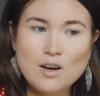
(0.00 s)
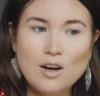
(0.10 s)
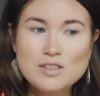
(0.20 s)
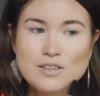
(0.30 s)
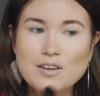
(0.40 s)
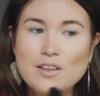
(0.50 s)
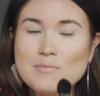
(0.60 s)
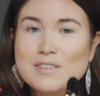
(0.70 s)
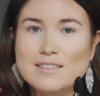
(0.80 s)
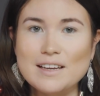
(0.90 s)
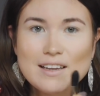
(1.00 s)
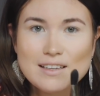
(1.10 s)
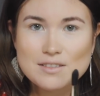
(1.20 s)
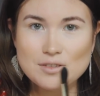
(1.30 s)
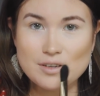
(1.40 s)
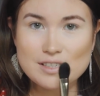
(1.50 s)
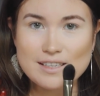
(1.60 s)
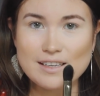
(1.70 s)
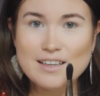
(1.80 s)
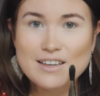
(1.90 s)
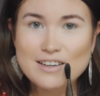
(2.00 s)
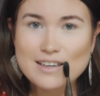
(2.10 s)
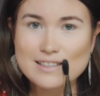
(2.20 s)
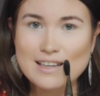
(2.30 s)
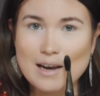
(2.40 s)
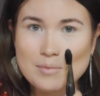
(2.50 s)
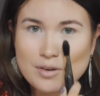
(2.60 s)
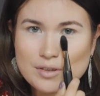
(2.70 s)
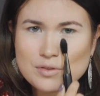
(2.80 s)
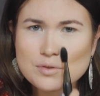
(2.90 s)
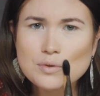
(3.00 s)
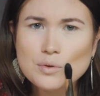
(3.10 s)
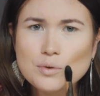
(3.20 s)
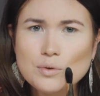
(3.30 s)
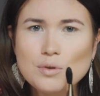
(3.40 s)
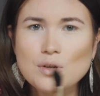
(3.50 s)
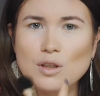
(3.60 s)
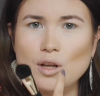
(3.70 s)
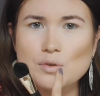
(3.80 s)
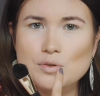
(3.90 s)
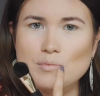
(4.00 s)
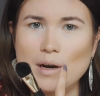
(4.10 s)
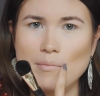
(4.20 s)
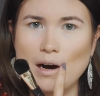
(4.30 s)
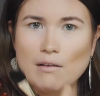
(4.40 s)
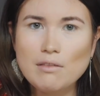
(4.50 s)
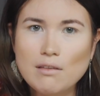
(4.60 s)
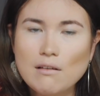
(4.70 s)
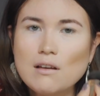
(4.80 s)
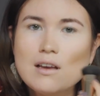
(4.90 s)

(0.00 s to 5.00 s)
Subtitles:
Also, another mistake, as you are seeing here, is that I'm going too close to my mouth.